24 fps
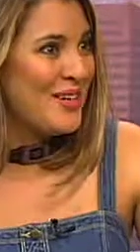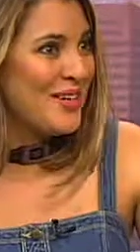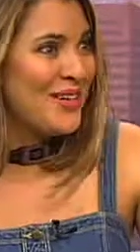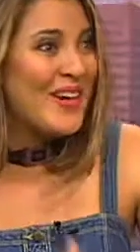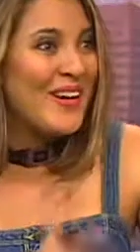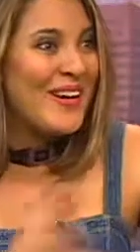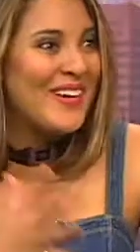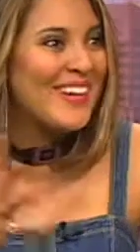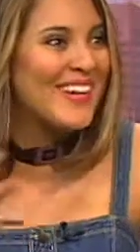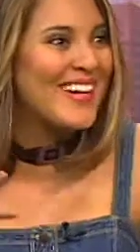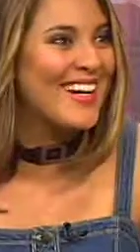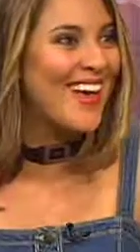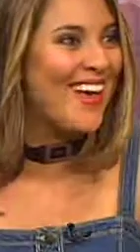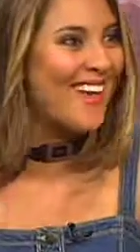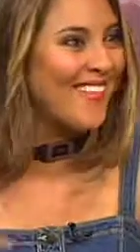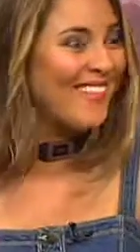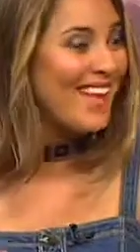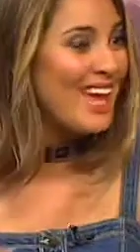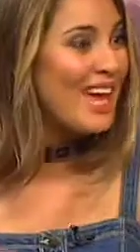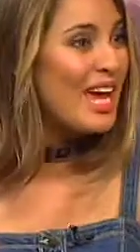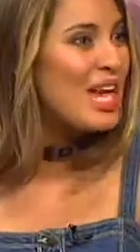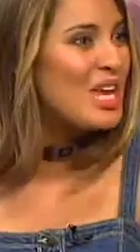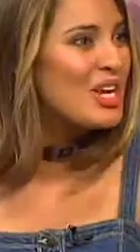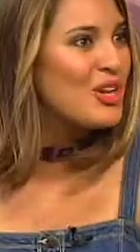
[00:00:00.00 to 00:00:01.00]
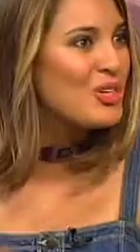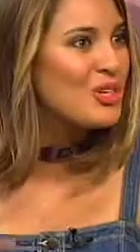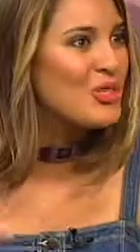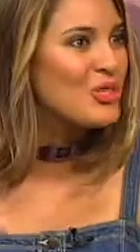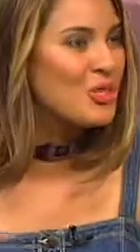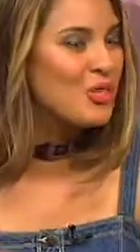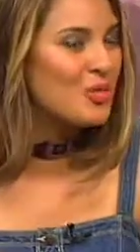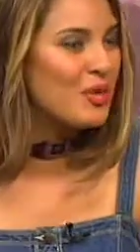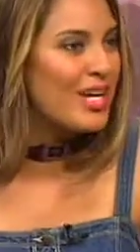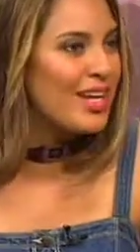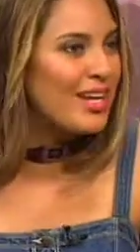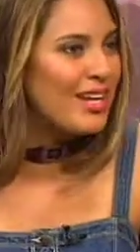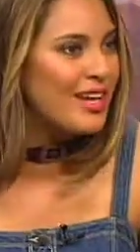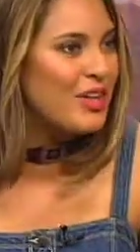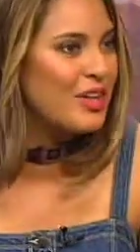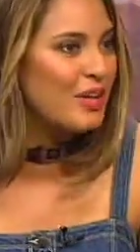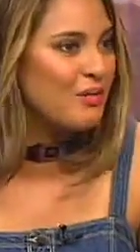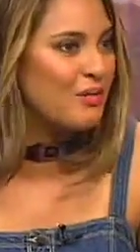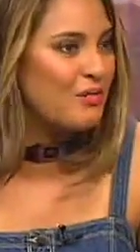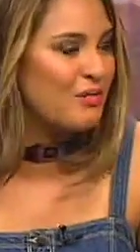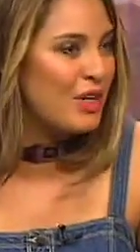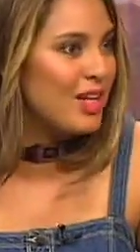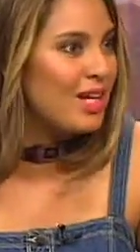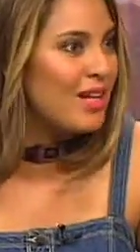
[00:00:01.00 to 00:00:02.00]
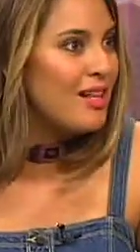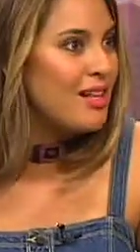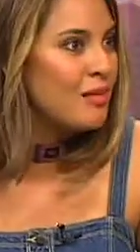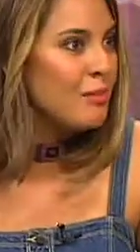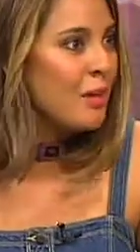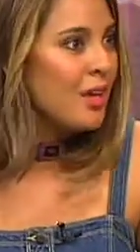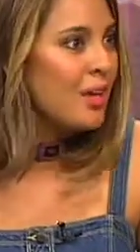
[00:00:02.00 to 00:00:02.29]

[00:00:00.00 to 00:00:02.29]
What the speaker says: you're here in LA, you're screening your film.